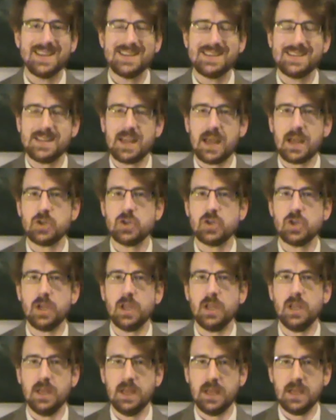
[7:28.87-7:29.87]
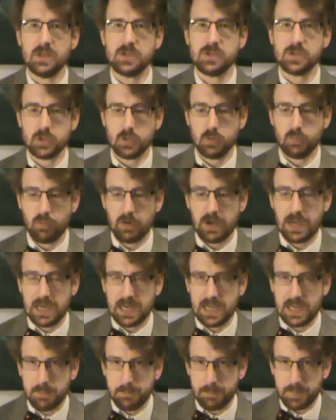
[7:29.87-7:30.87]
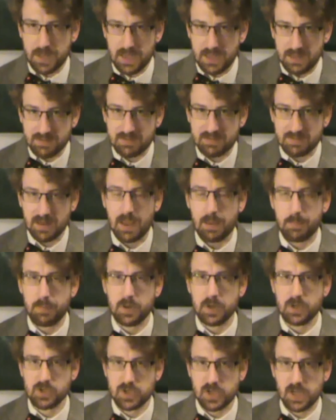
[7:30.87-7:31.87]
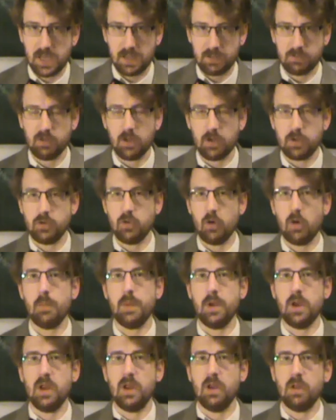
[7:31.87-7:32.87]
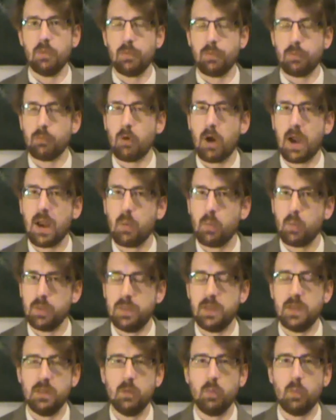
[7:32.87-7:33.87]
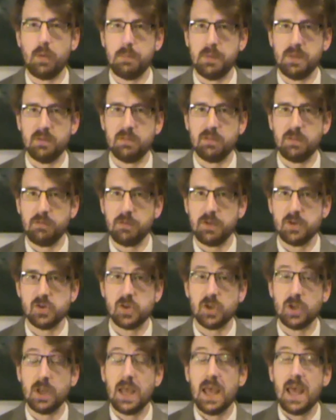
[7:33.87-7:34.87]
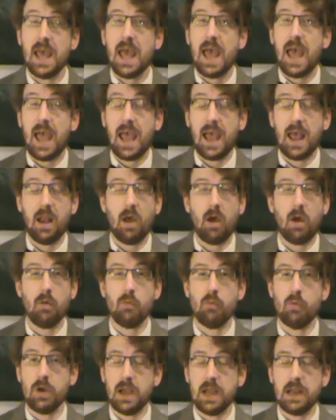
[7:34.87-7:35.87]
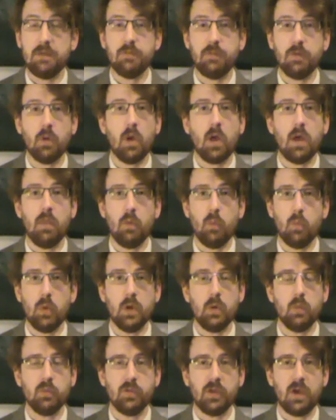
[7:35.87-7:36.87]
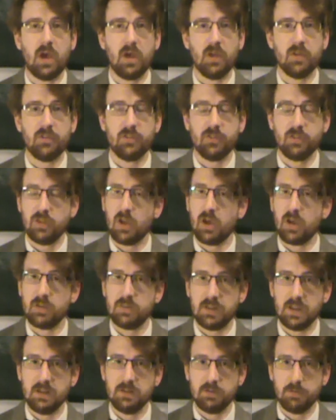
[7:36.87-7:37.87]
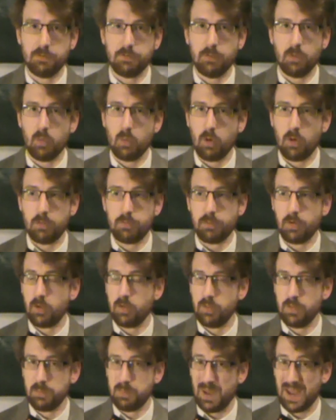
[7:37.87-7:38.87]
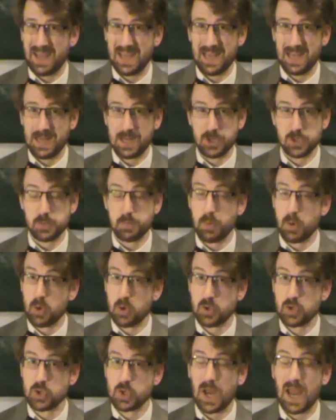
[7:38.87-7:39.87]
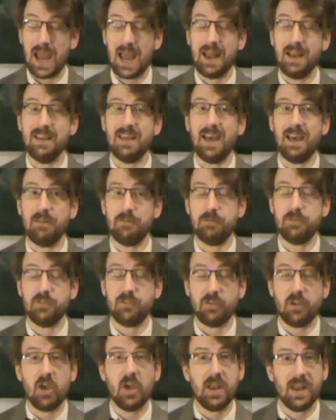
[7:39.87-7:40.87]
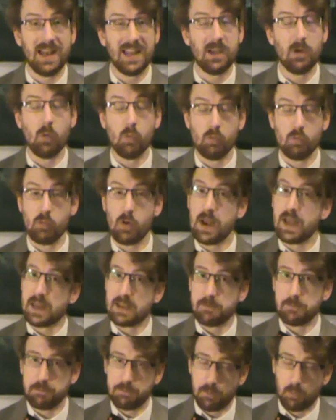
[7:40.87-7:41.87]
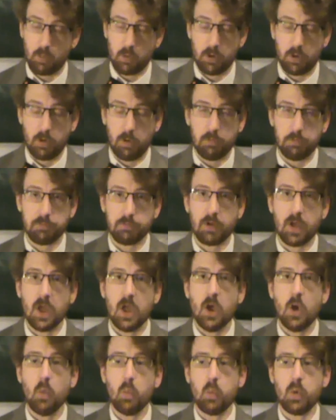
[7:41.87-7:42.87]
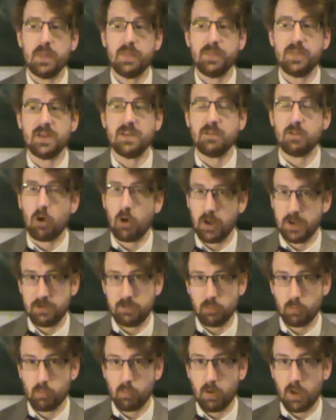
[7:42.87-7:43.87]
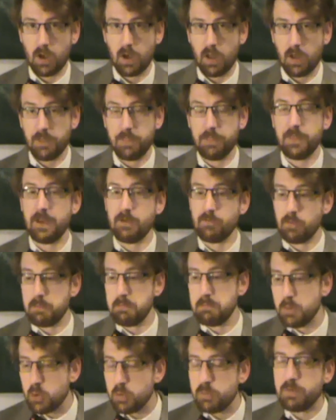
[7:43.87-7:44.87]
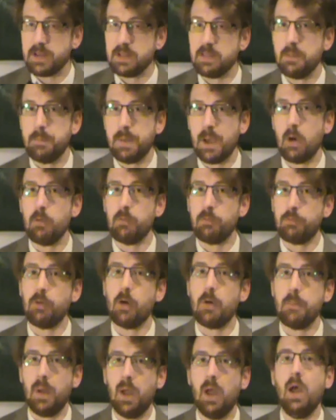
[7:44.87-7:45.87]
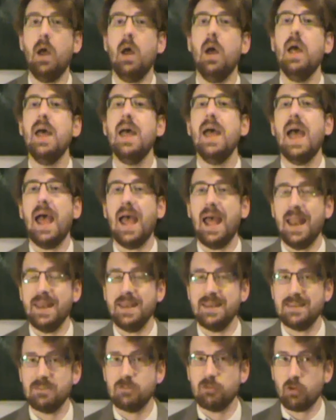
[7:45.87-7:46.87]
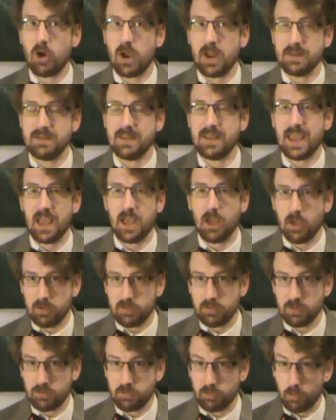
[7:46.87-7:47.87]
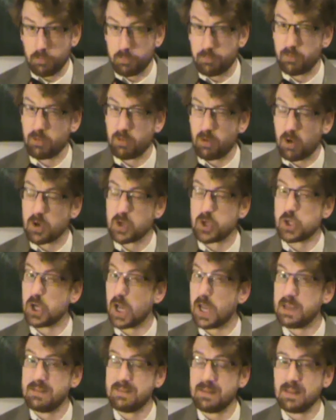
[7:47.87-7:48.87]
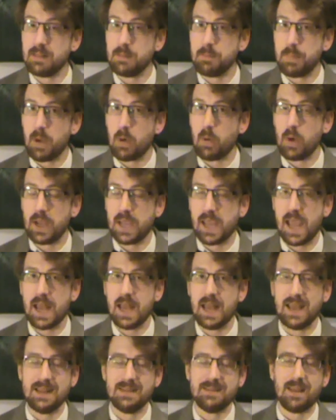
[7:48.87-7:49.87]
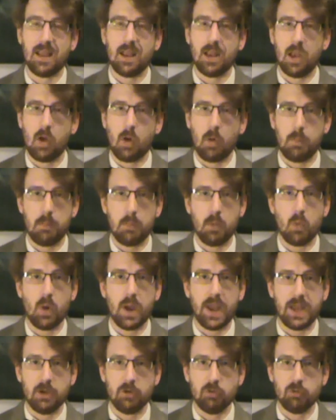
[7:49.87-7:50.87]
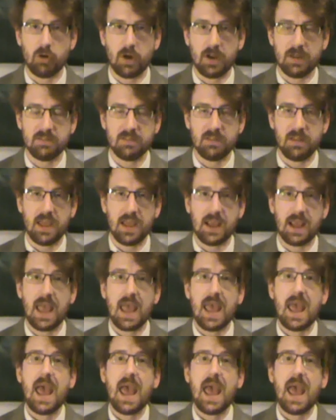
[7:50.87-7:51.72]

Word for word: Sasha needs to really be established as a dominant threat within the women's division, and I really feel like the wheels are starting to fall off on the Becky Lynch push and have certainly already fallen off with the title run. I think removing the belt from her and trying to get her to sort of start chasing the belt again is a lot more interesting